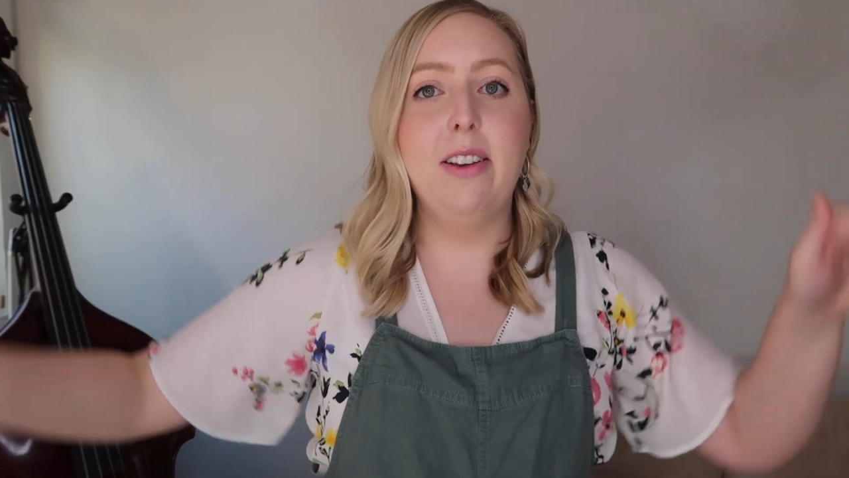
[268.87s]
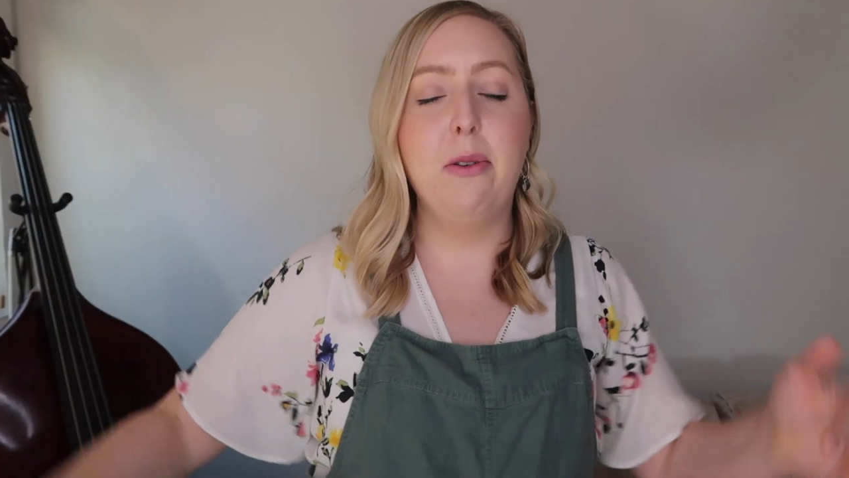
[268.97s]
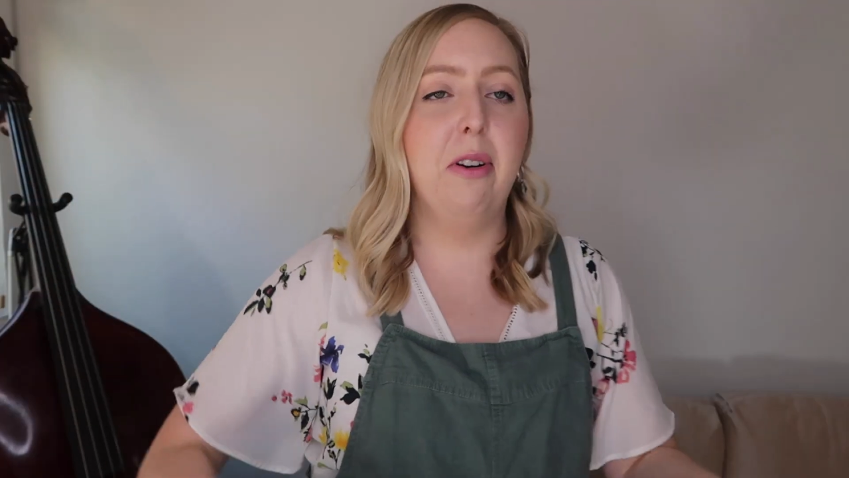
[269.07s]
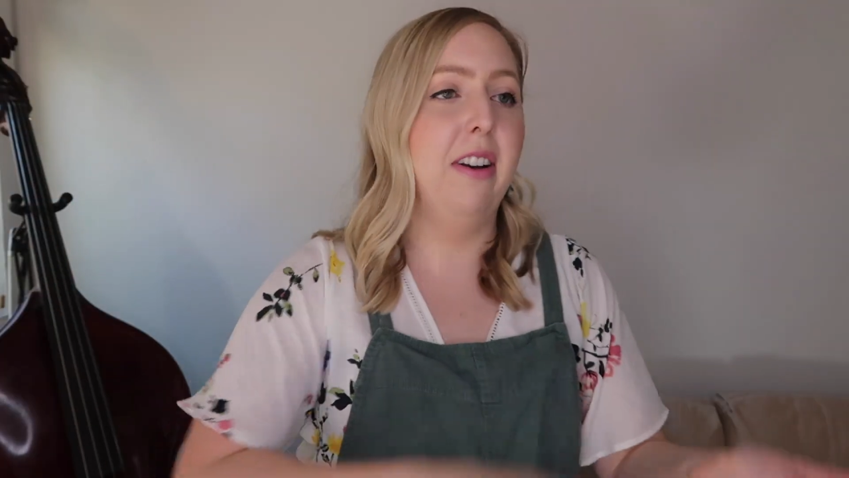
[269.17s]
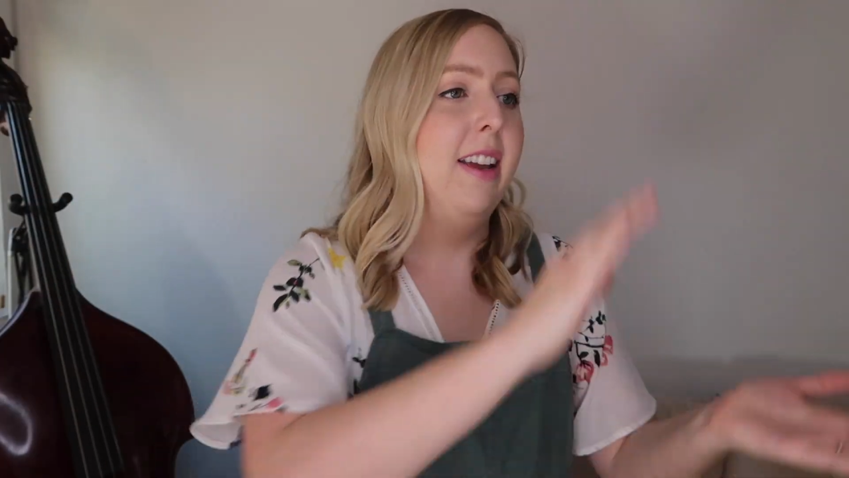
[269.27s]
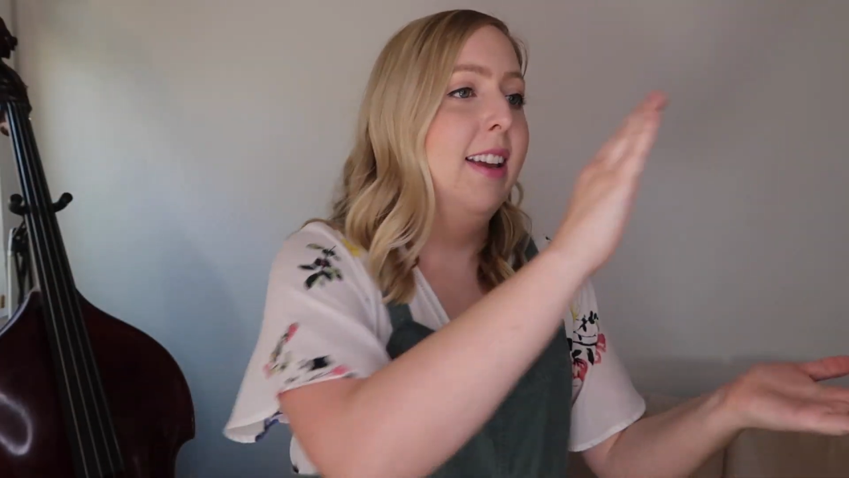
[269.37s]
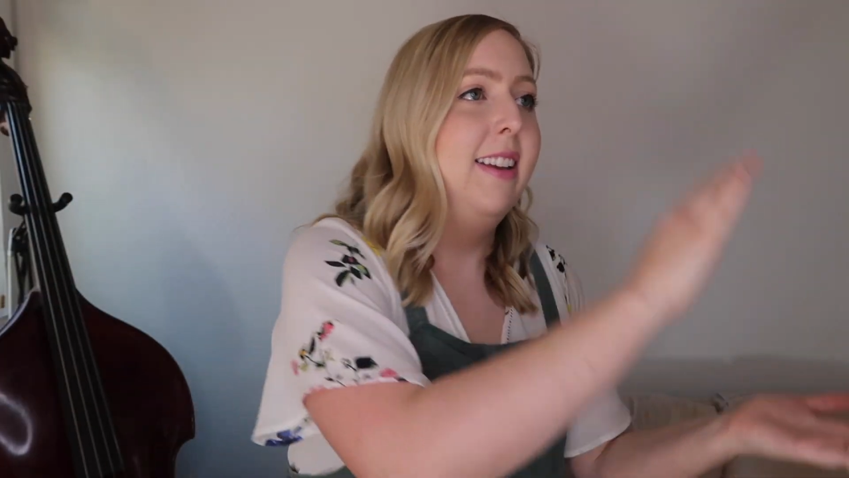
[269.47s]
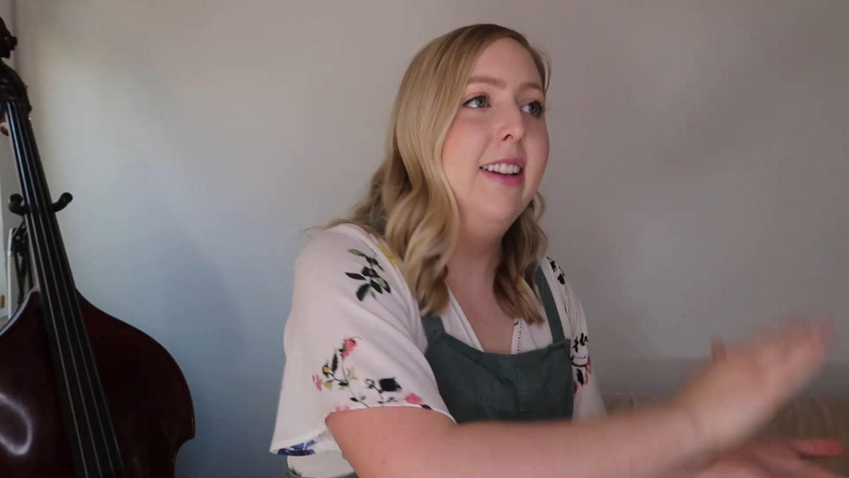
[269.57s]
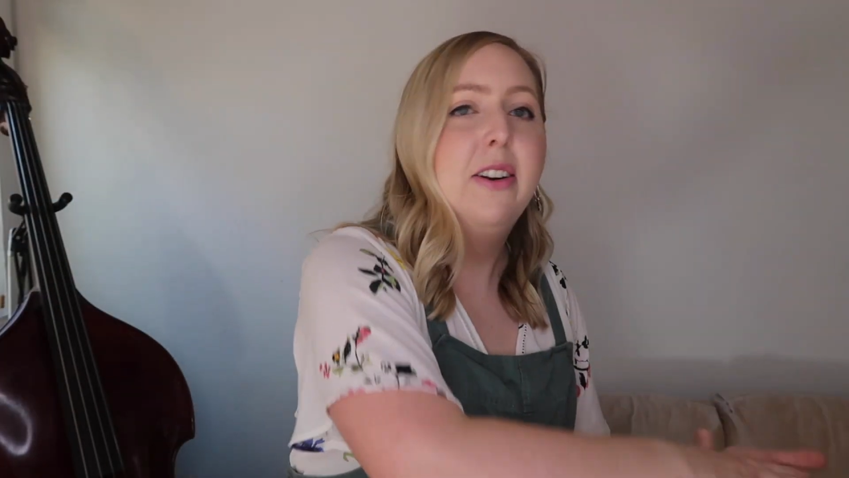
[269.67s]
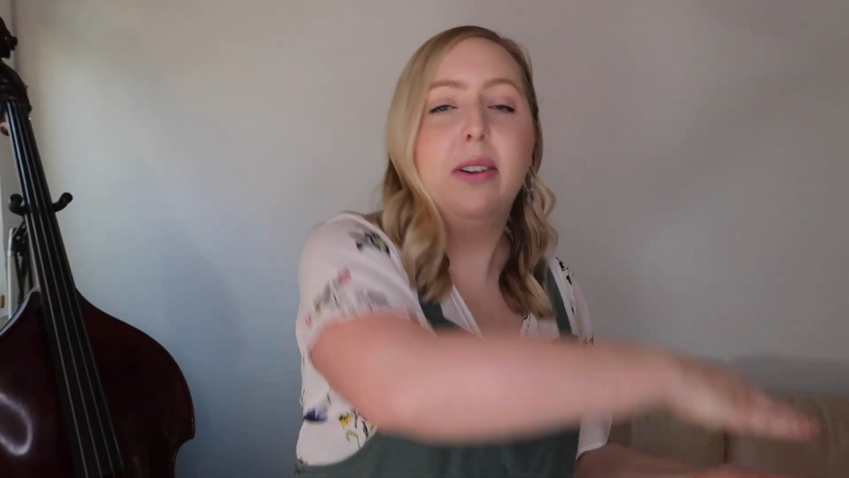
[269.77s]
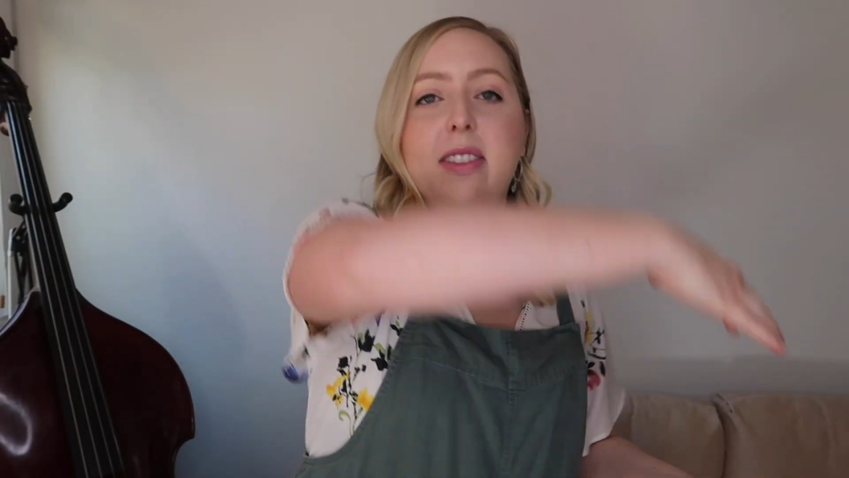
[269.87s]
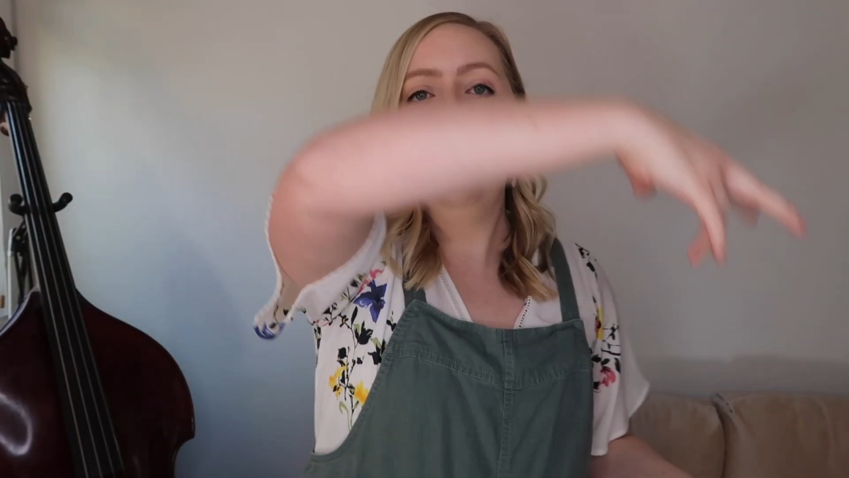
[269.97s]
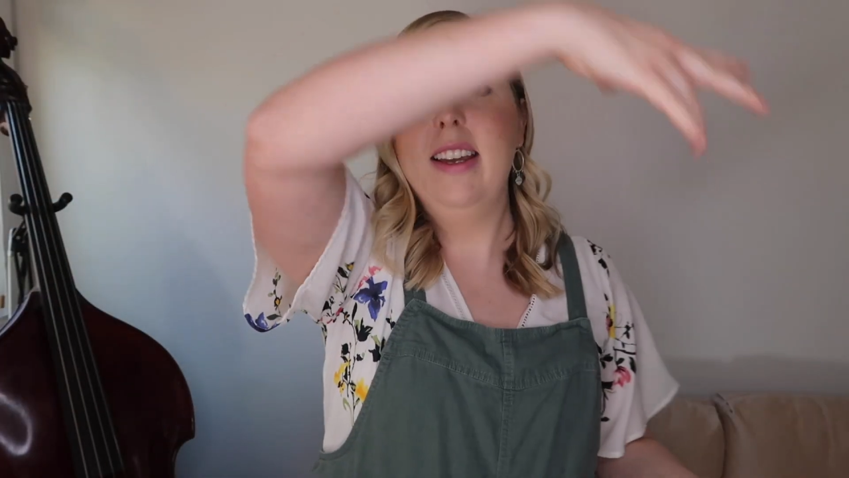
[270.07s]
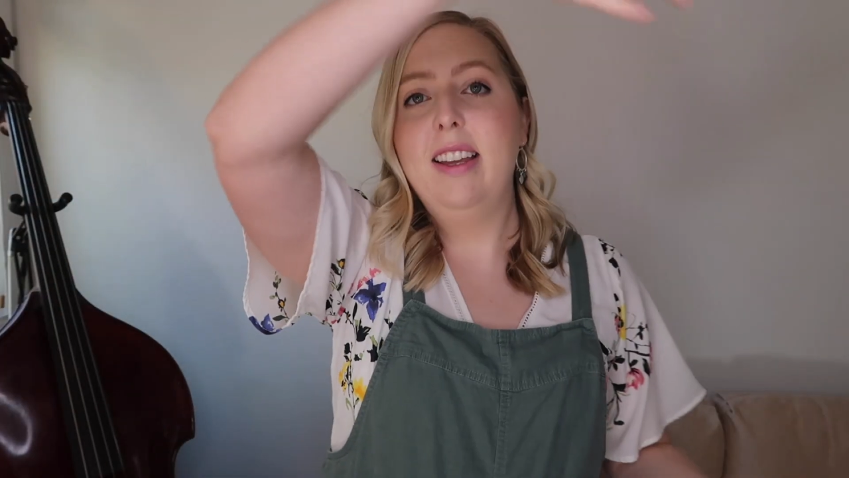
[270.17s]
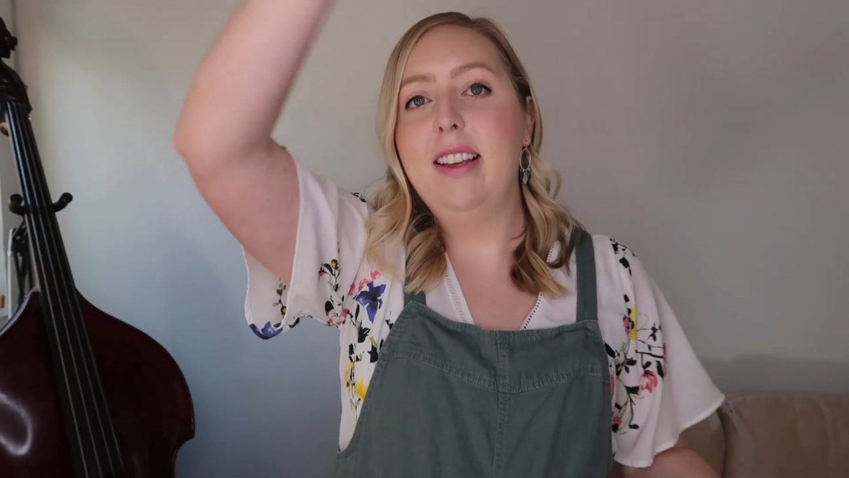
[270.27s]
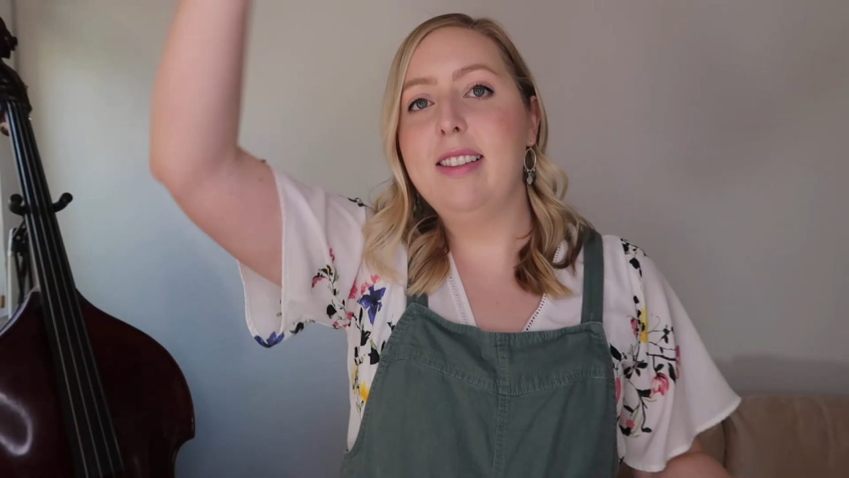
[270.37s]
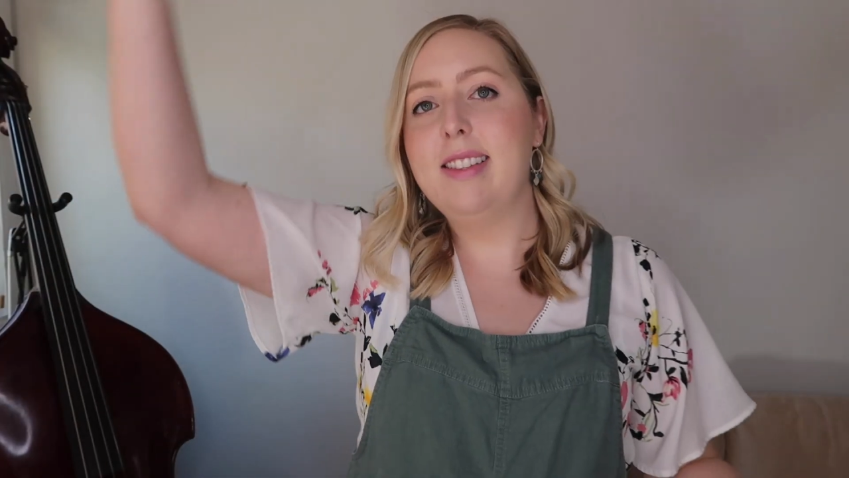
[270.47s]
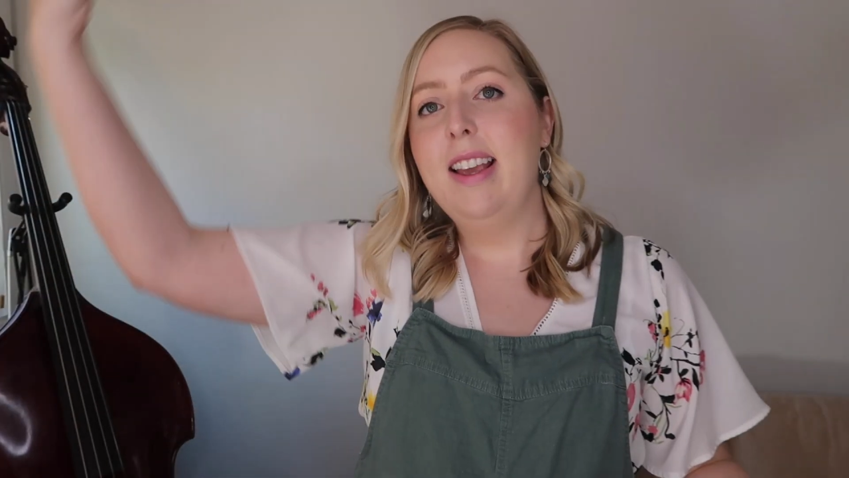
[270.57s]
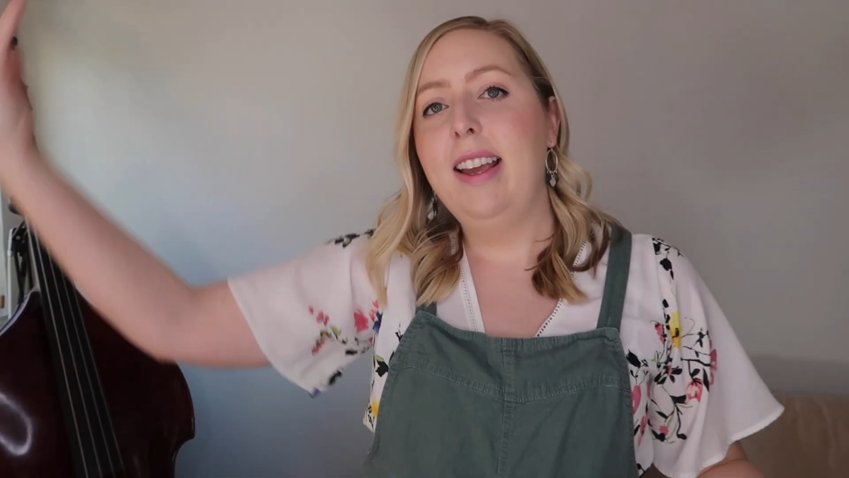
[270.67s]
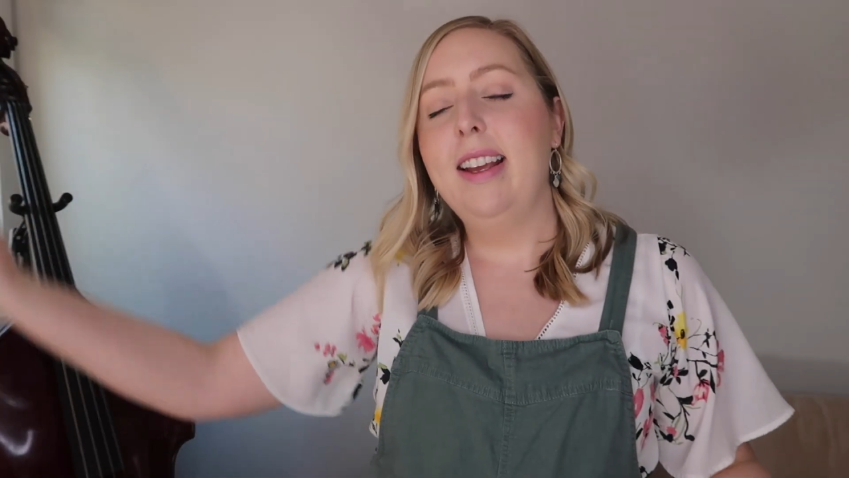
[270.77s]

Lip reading: or this.